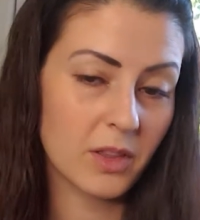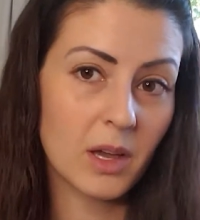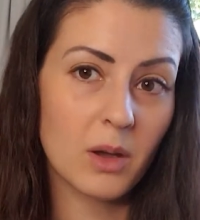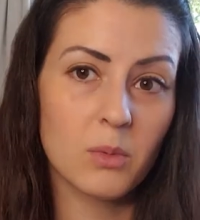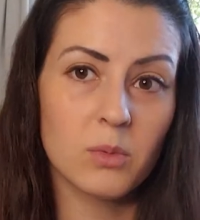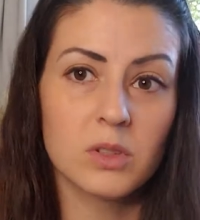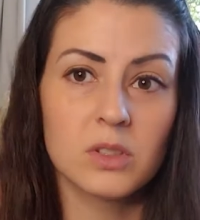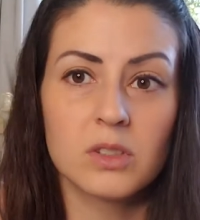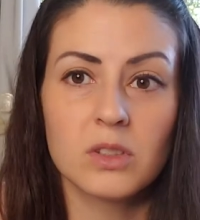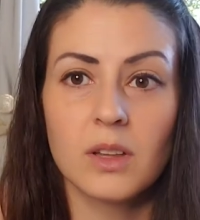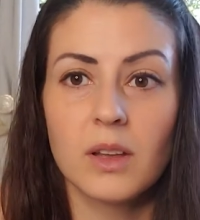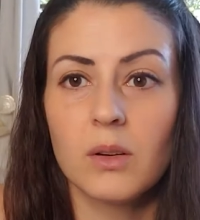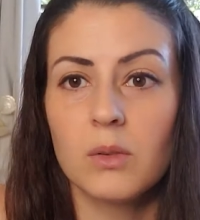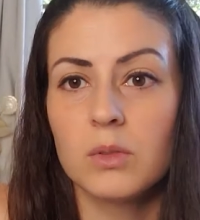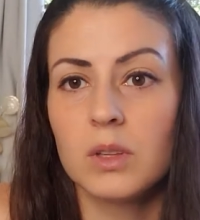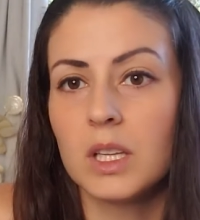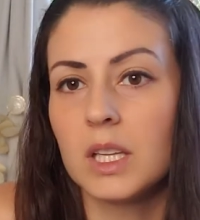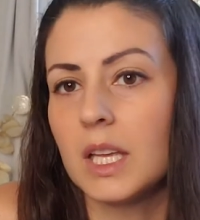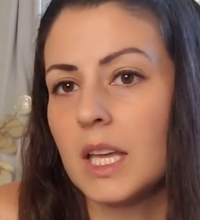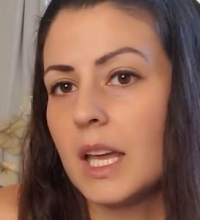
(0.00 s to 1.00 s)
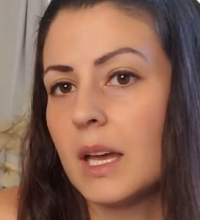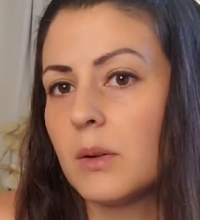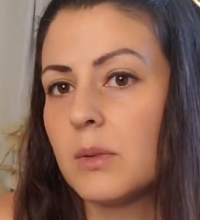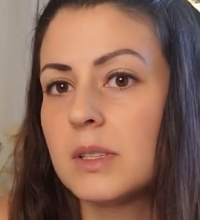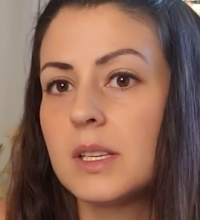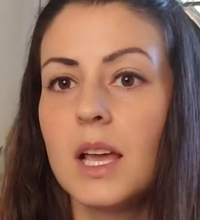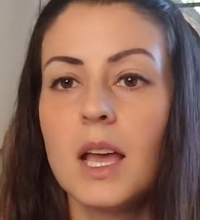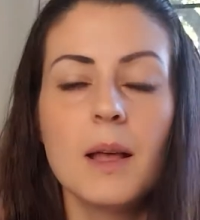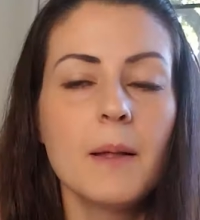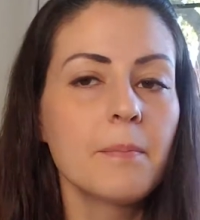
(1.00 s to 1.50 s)
I was lonely. I
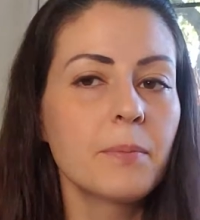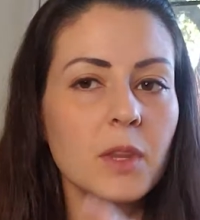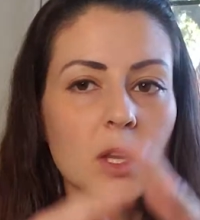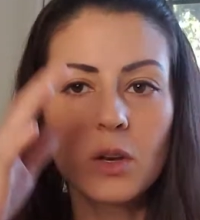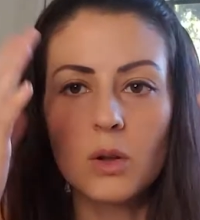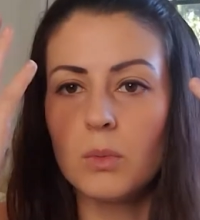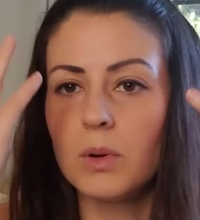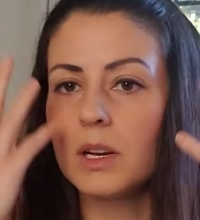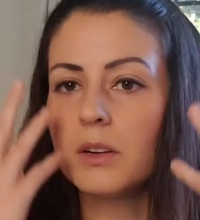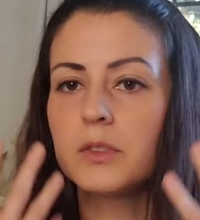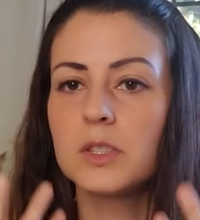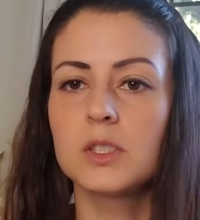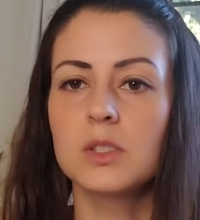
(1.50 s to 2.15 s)
was, whatever.